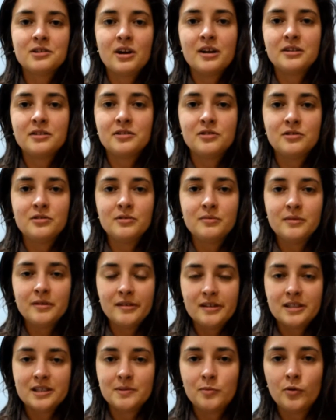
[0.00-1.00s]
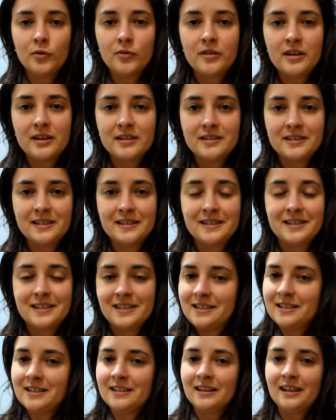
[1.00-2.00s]
trying to do really small things
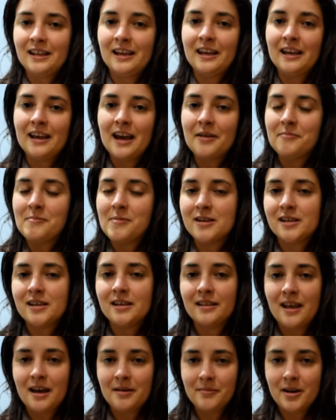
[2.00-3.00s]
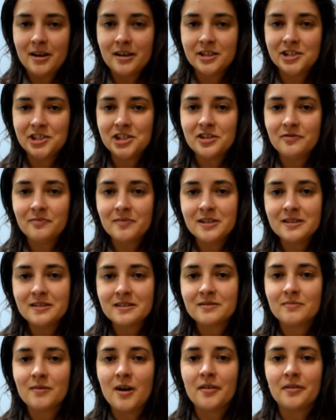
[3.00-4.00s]
consistently and making that my
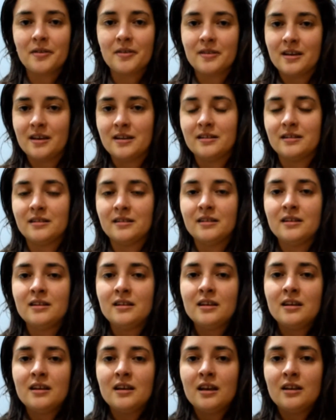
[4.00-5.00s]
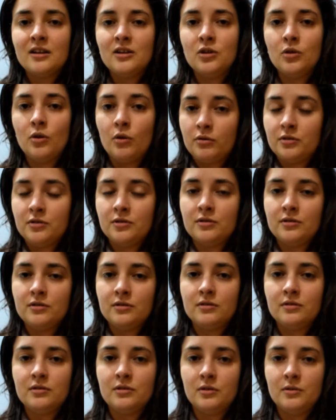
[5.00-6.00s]
achievements rather than not
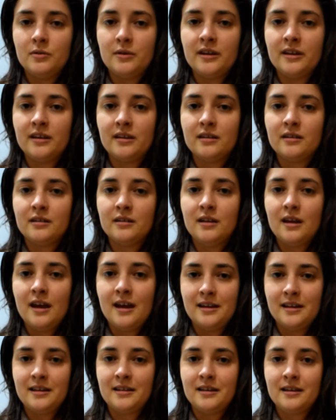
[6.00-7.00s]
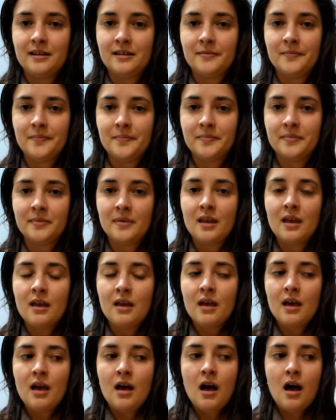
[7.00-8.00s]
doing anything.
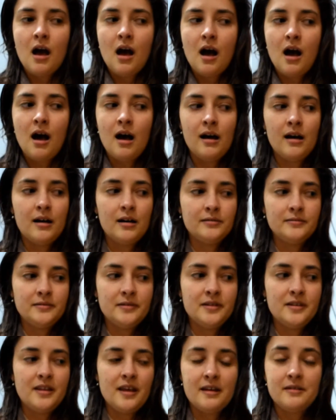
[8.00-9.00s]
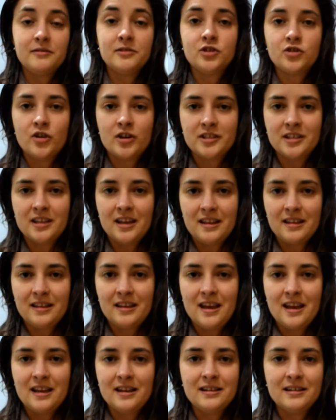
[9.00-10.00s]
Then stressing at
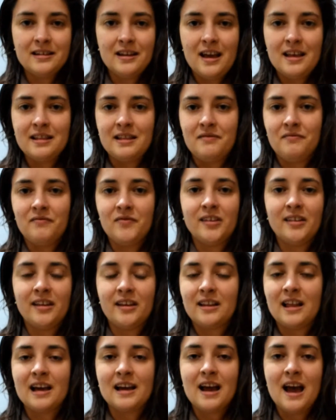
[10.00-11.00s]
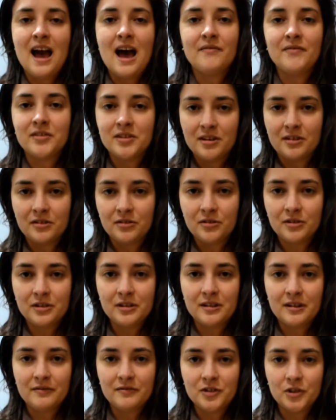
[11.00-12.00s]
the end and then feeling like I haven't done a good
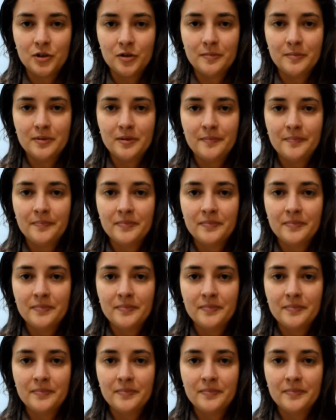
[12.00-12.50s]
enough job.